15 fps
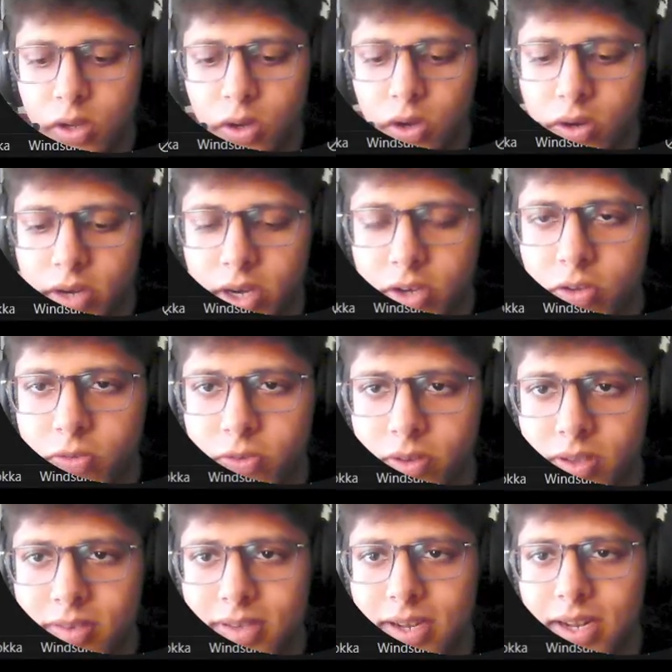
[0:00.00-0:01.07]
Alright, so
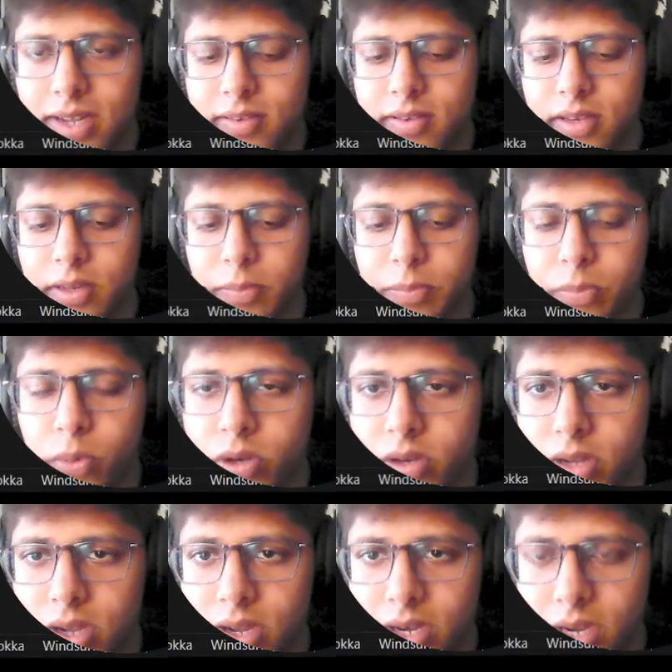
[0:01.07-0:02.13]
firstly let's import
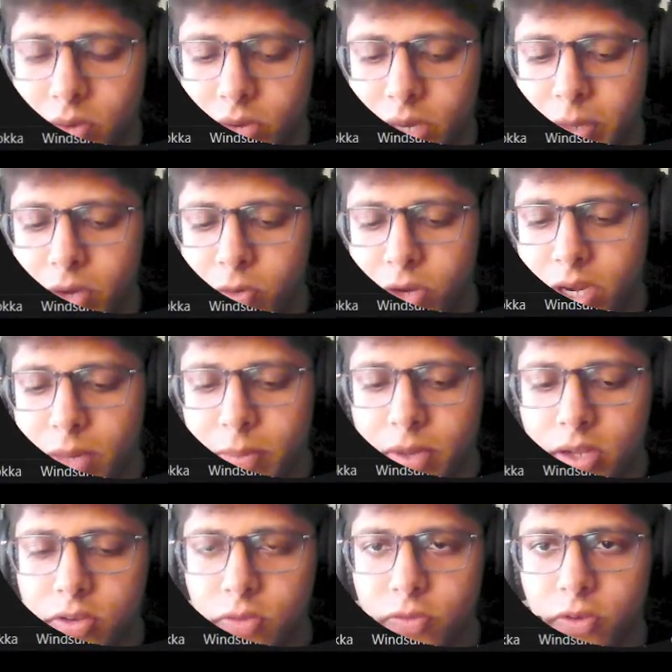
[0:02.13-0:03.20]
our environment variable.
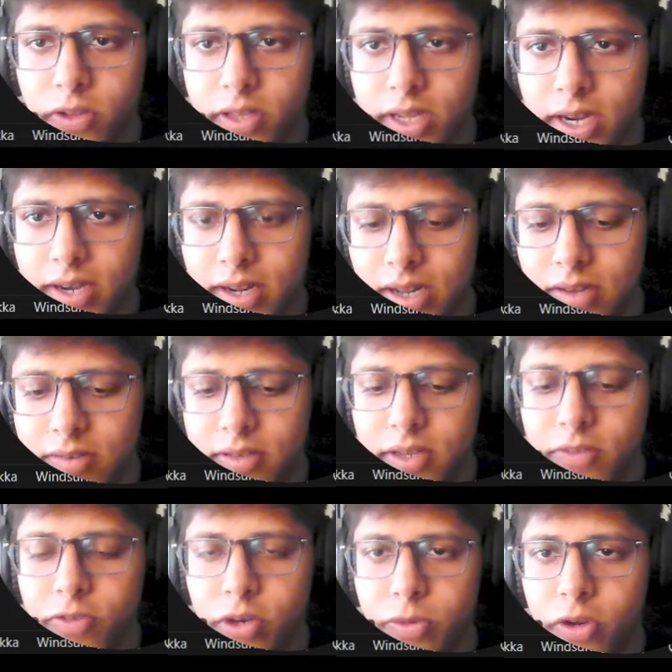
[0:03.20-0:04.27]
So for that I'll say
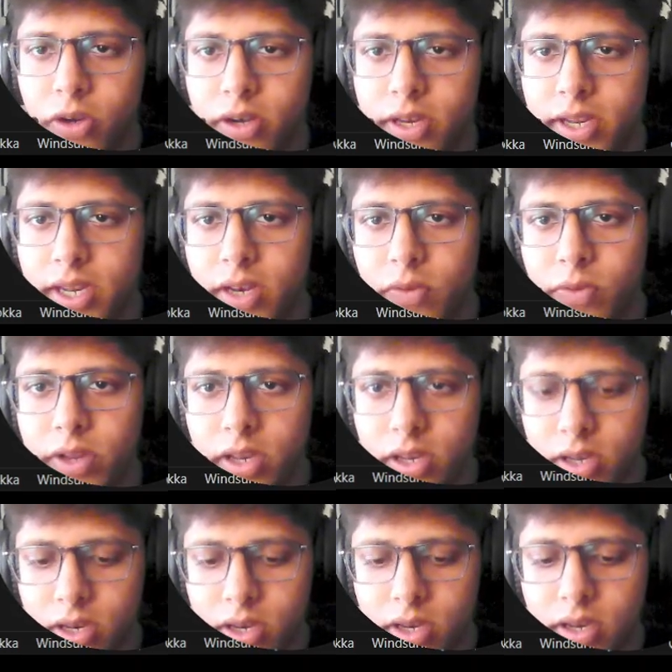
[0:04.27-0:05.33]
from .env
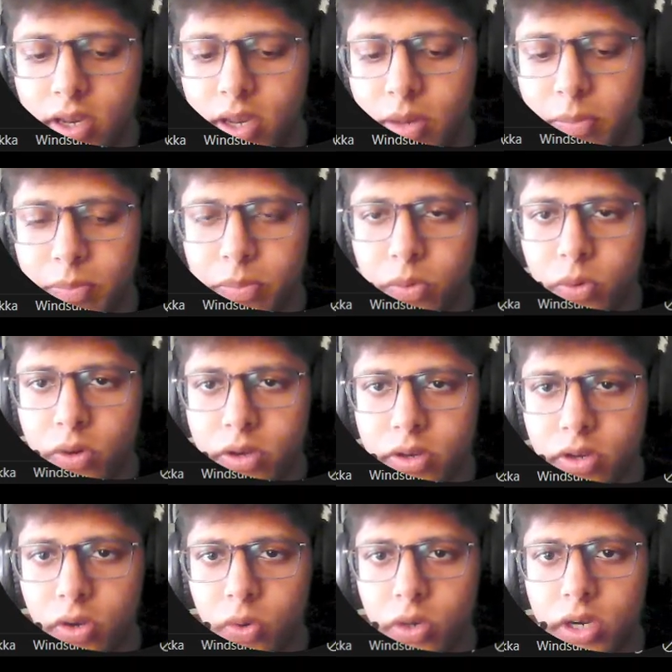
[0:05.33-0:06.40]
import
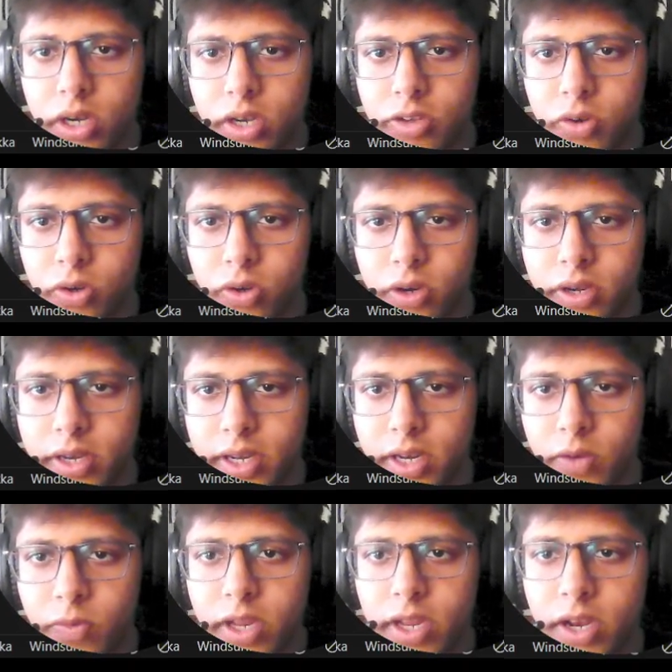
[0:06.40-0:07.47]

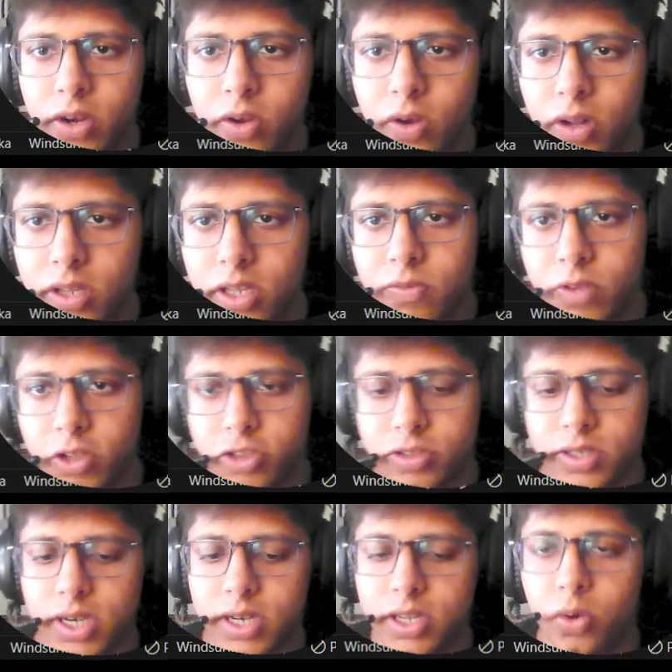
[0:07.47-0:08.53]
load_.env and call this function
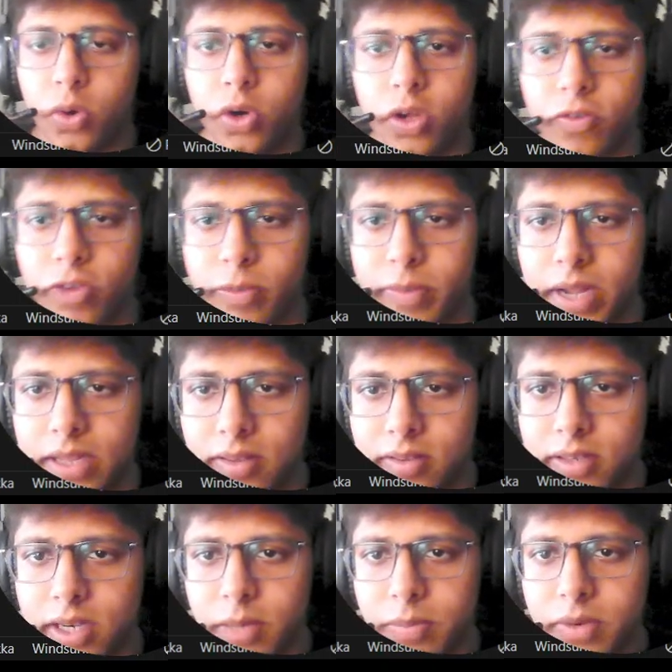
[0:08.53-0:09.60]
at the root of a Python
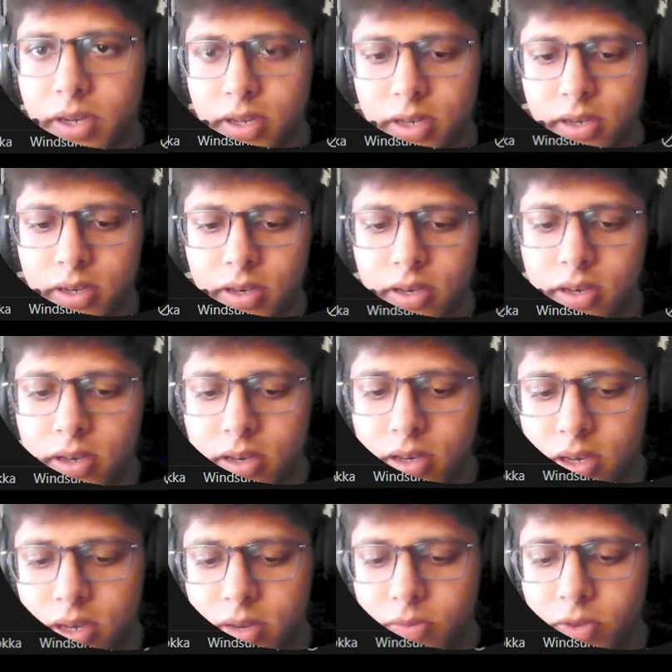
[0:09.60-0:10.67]
script
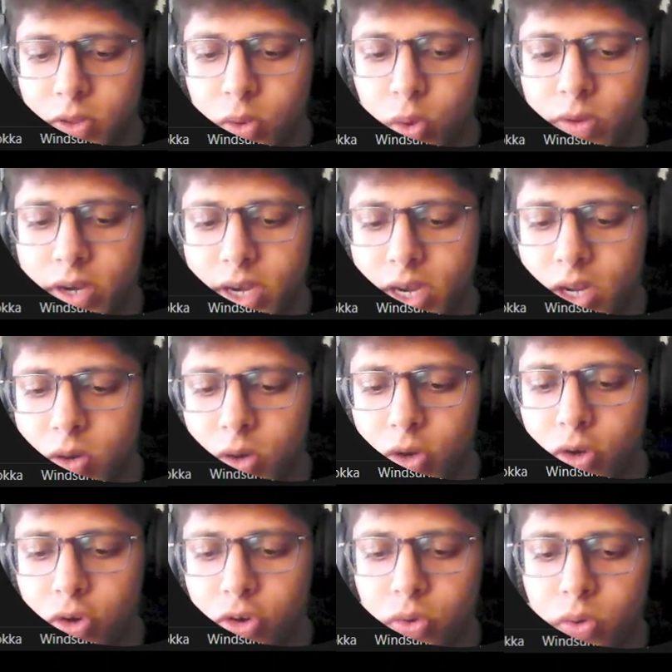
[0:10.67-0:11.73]
with override equal
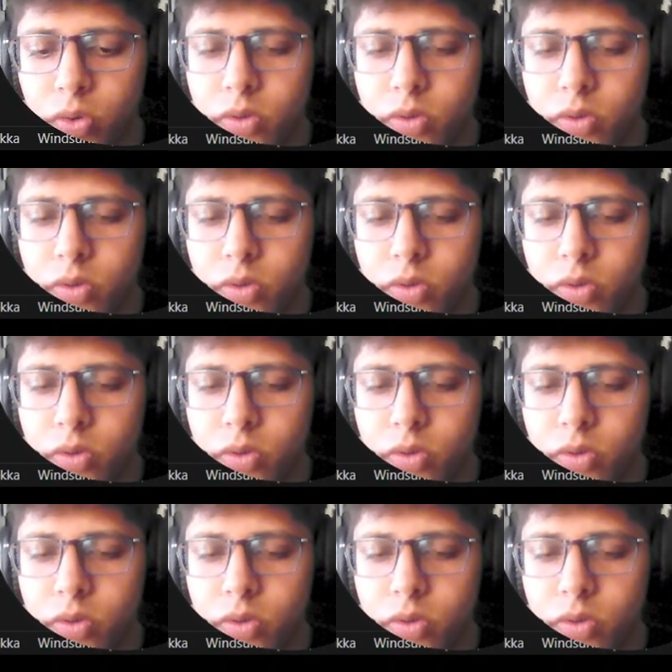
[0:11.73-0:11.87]
to true.